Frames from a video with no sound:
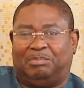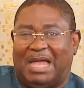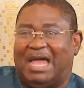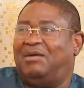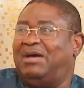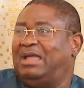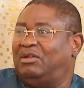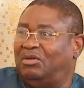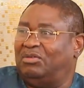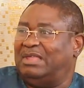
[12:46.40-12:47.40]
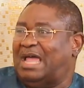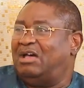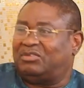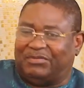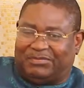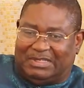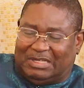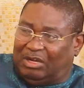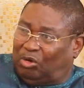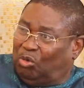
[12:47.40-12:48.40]
power and all the out of
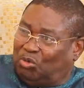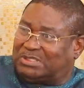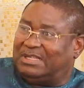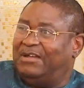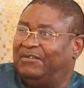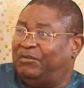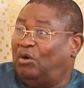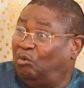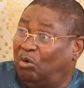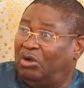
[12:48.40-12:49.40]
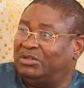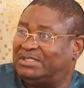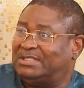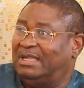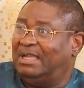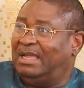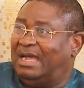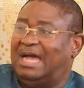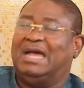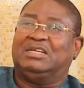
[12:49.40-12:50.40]
enclosed four walls
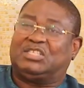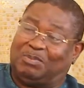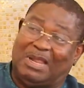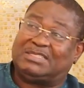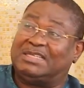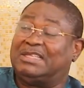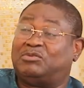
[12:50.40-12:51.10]
and splashed it.